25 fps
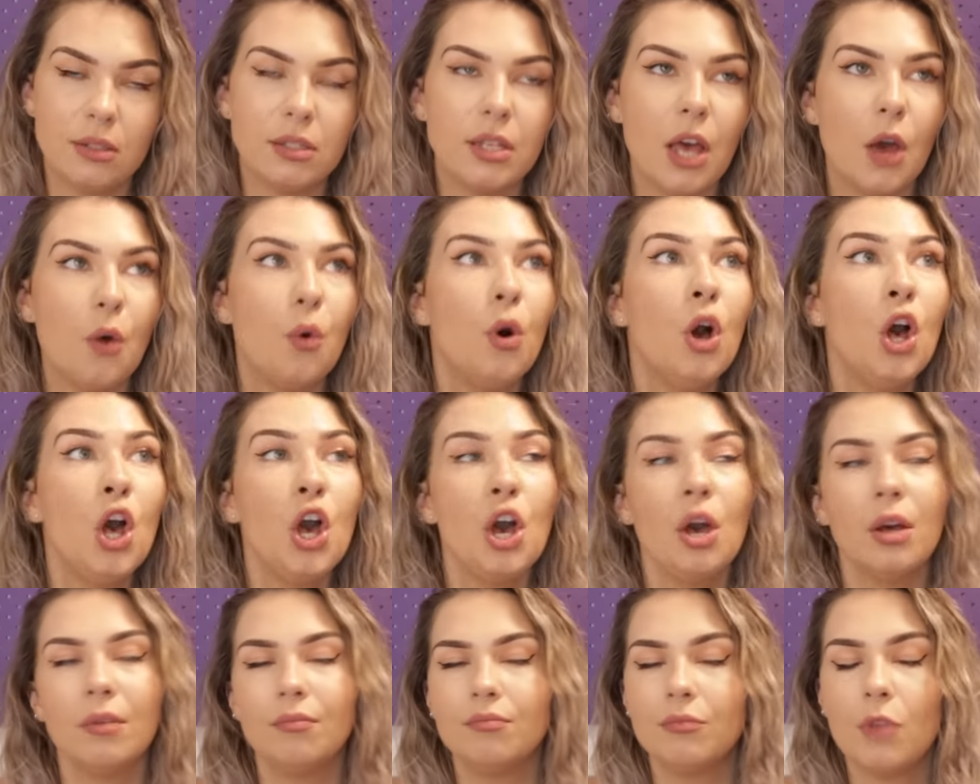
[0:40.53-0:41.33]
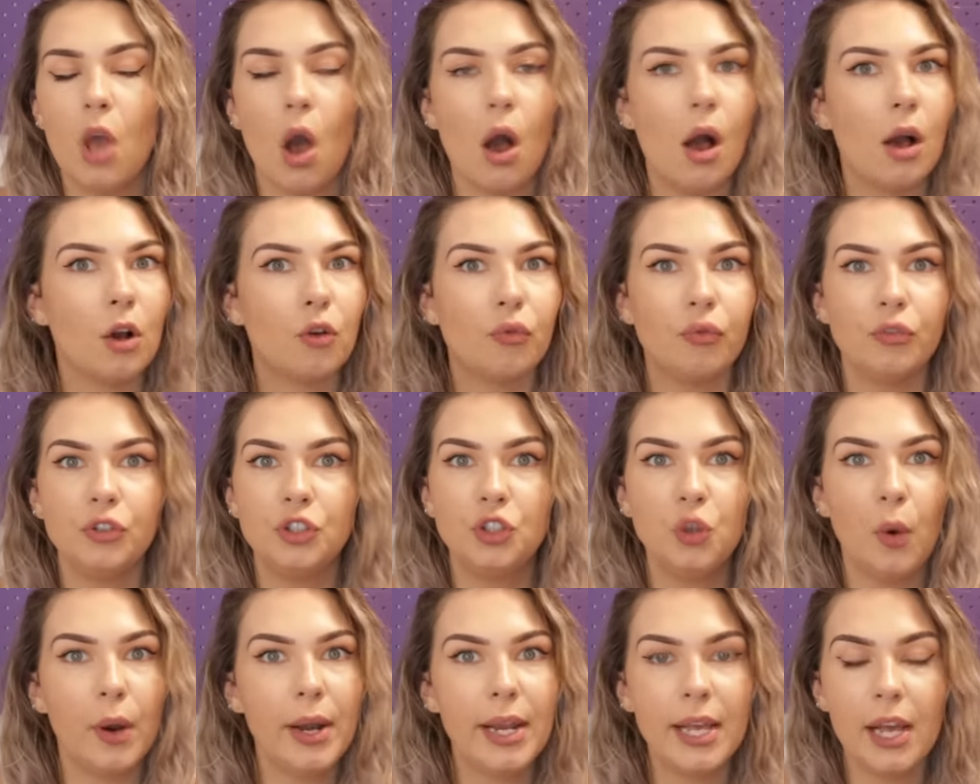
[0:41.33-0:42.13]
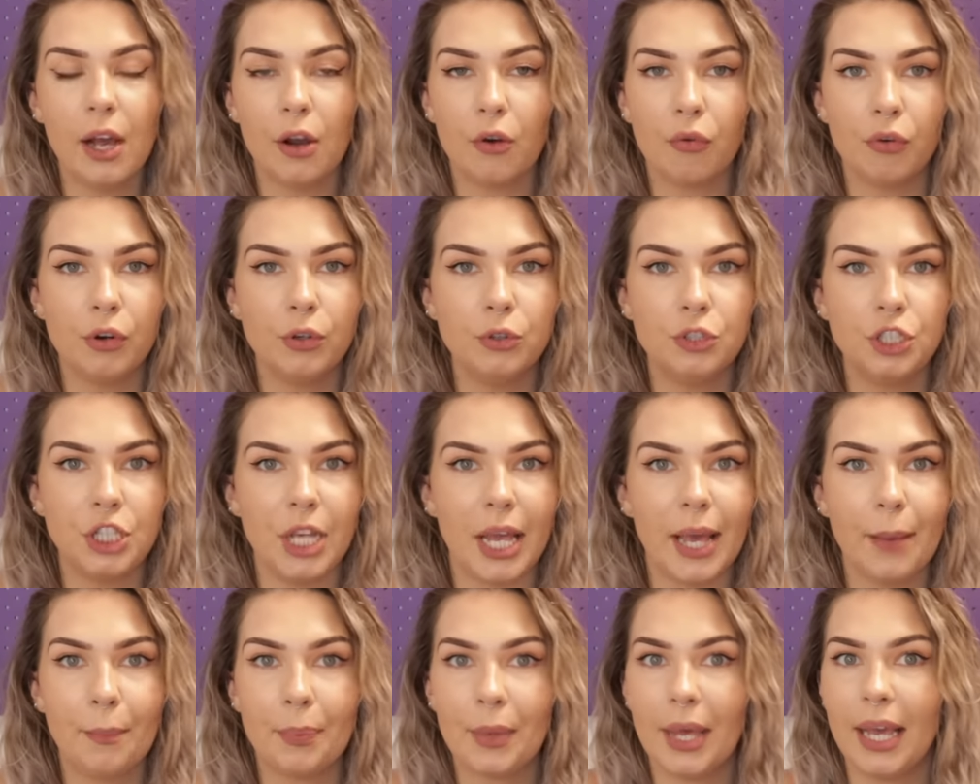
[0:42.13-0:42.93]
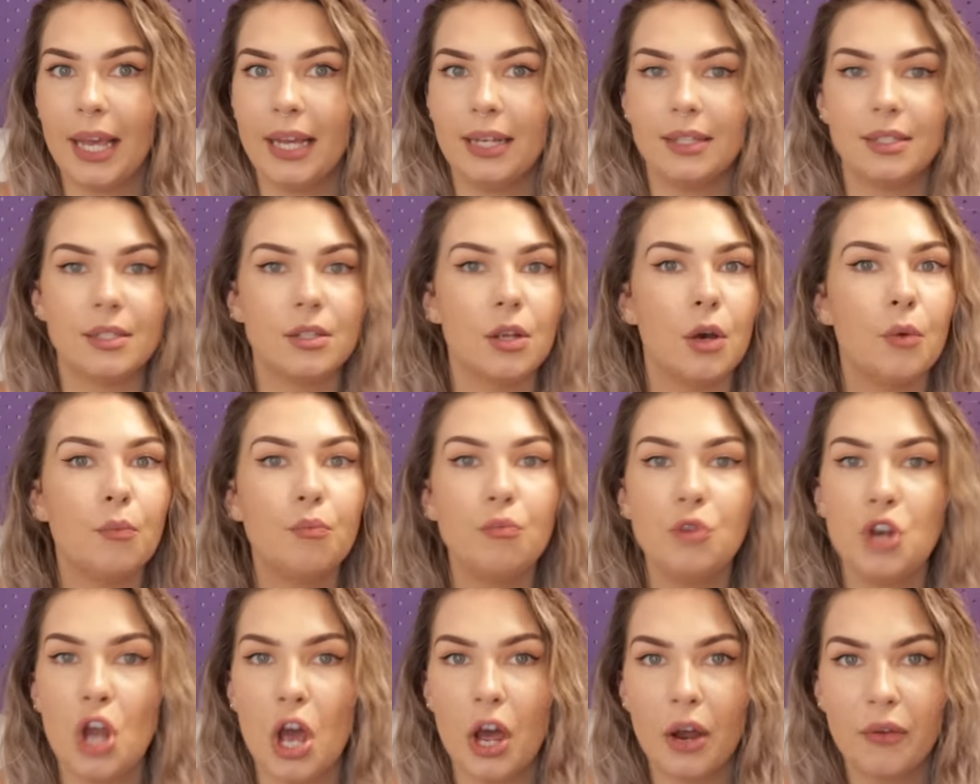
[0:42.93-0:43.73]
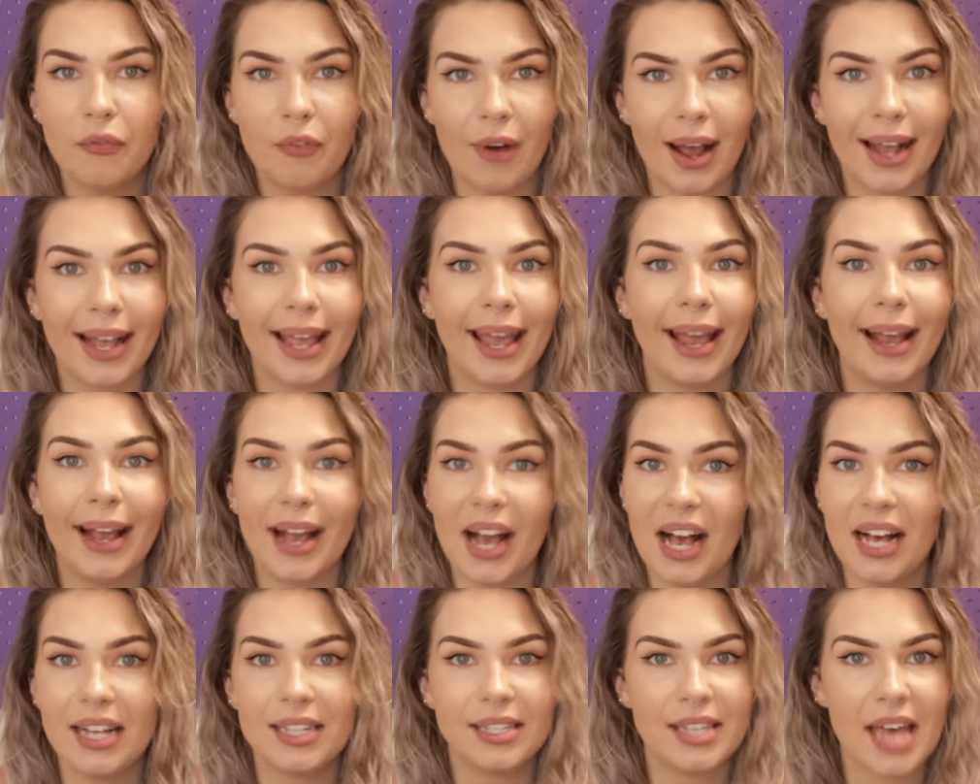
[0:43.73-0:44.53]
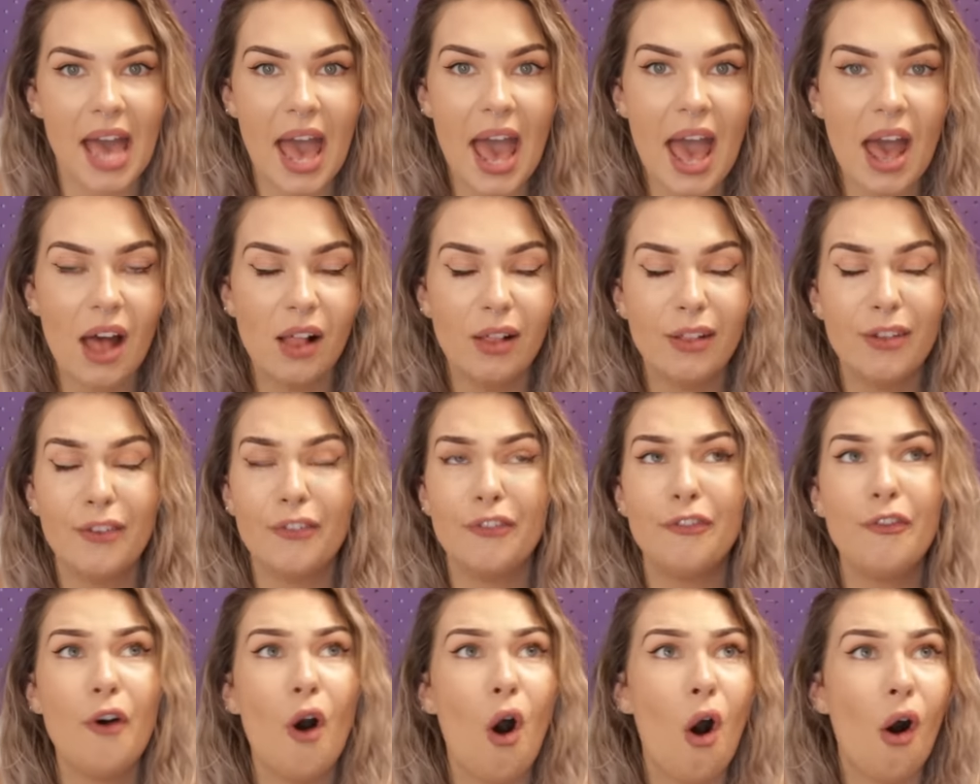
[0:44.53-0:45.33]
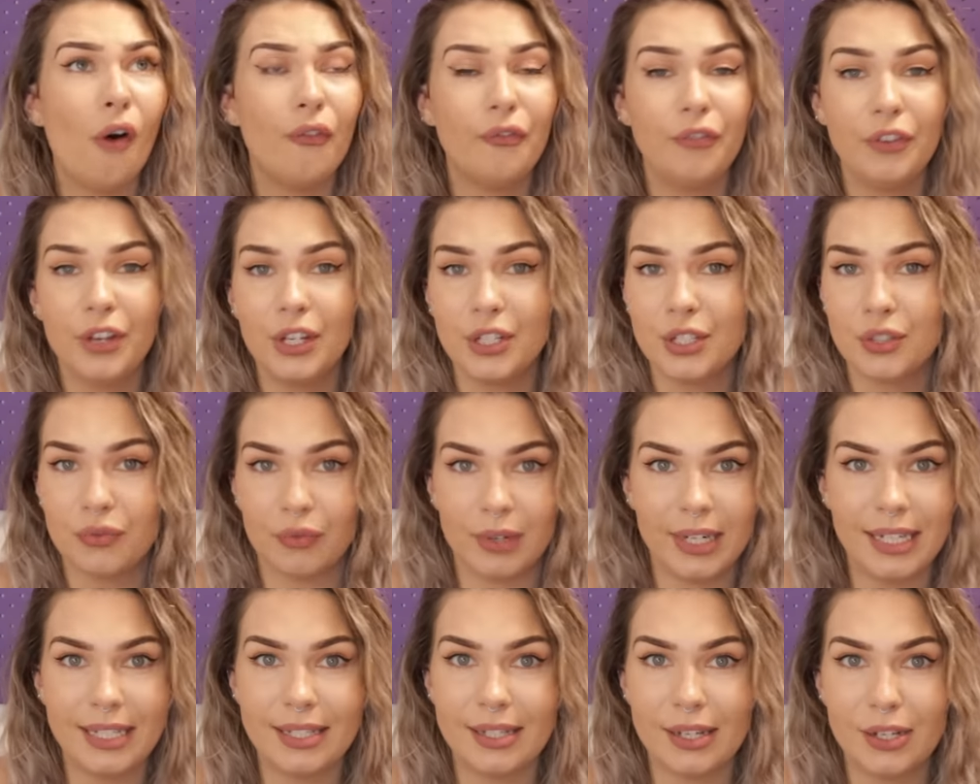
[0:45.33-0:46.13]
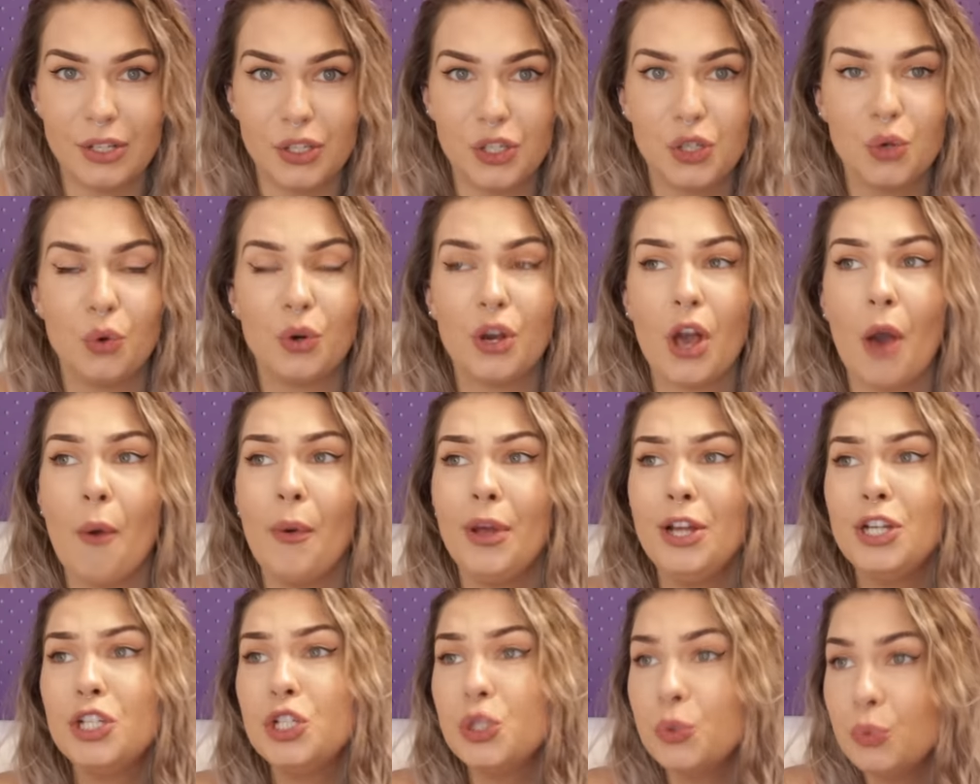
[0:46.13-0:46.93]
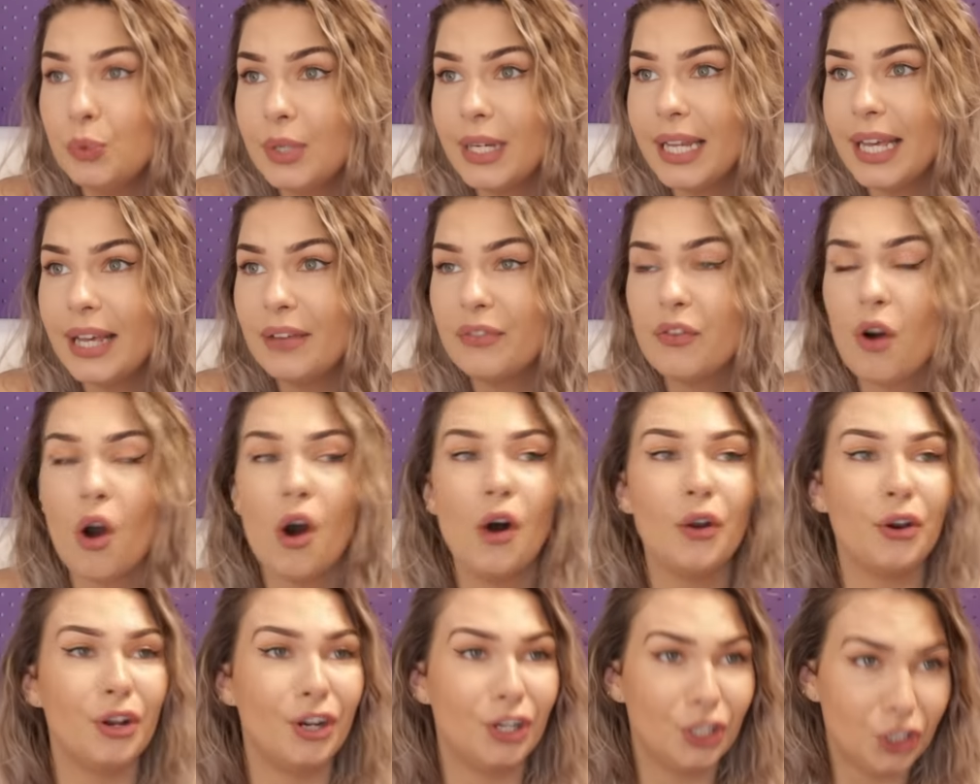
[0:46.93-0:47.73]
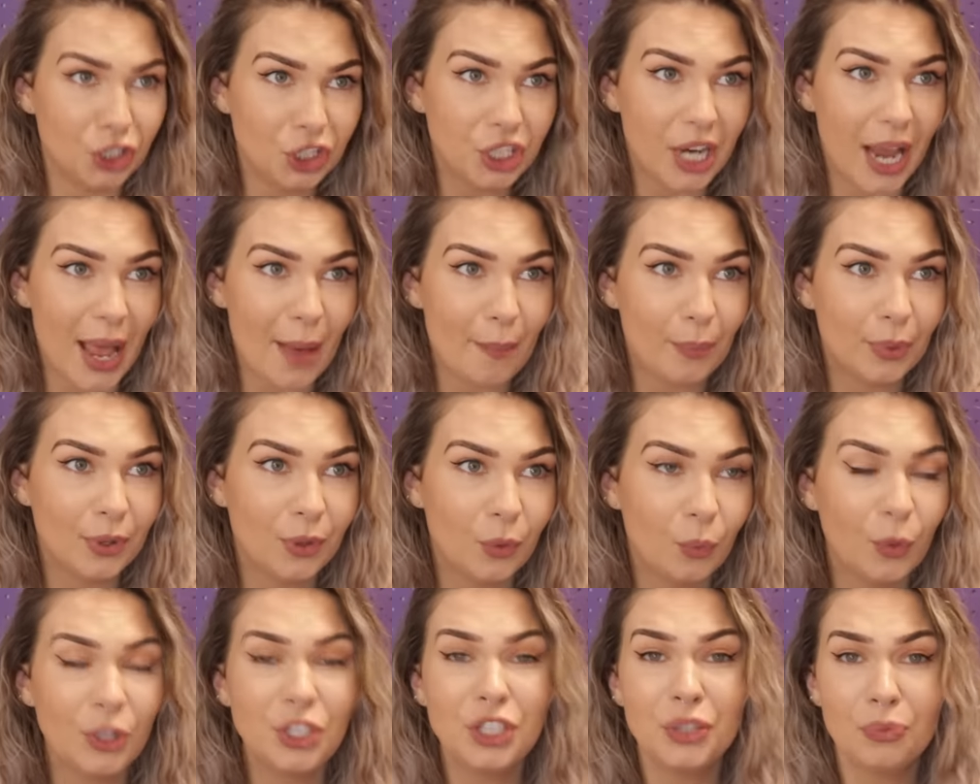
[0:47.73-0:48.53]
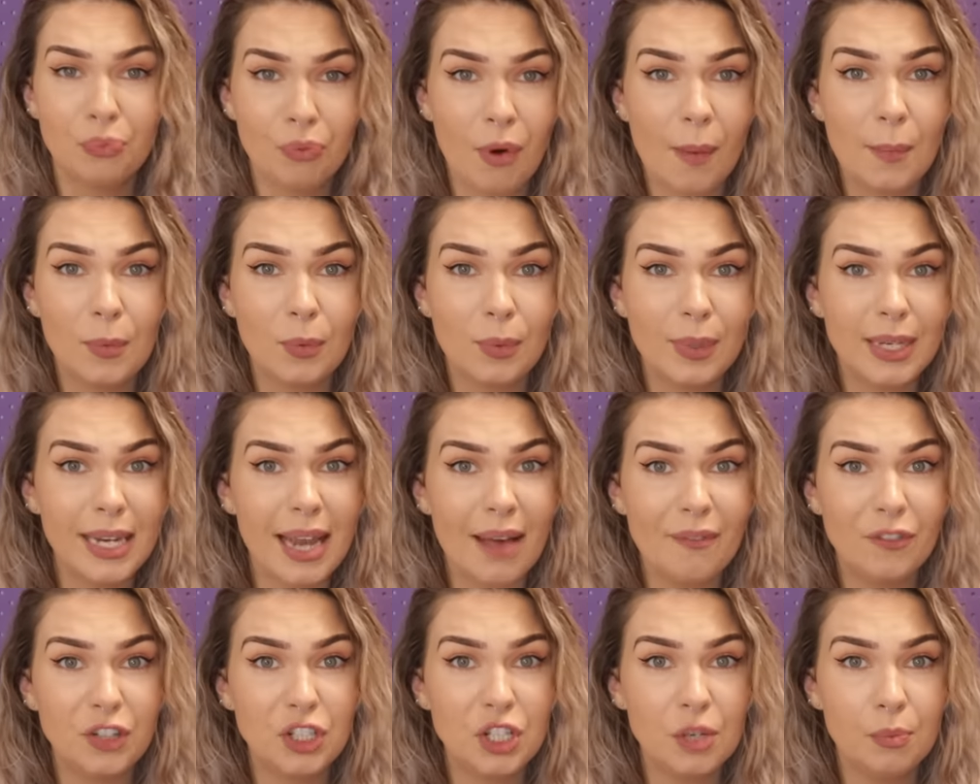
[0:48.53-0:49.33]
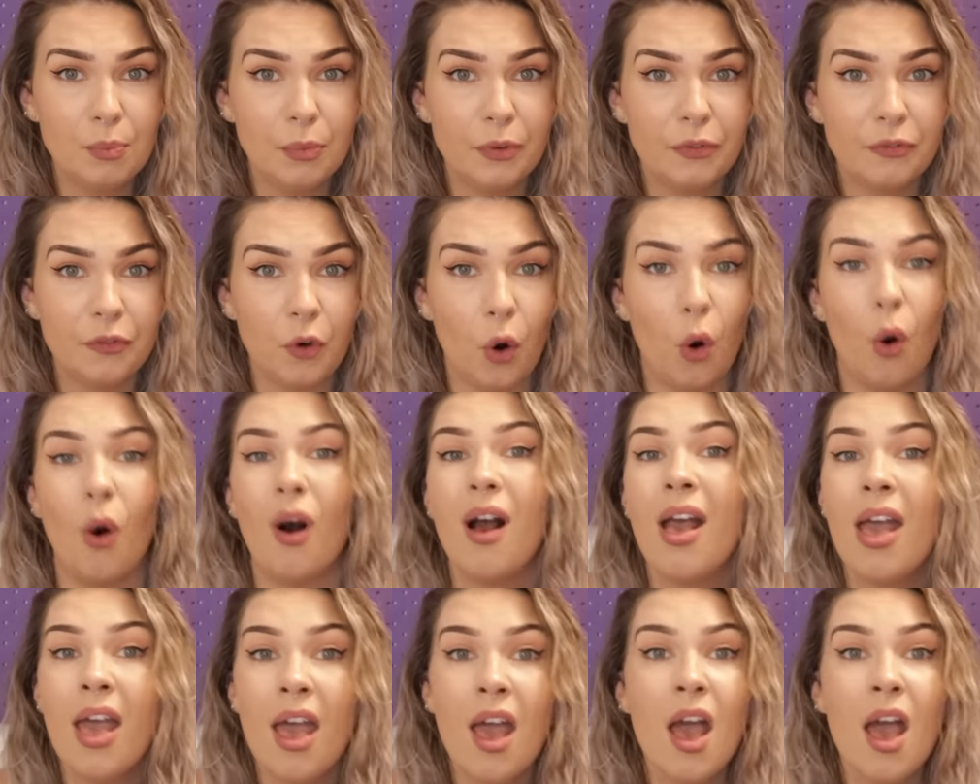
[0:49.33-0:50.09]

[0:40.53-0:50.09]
So joining a cruise ship is nerve-wracking as hell for obvious reasons. You're going to live on a ship, which you've probably never done before.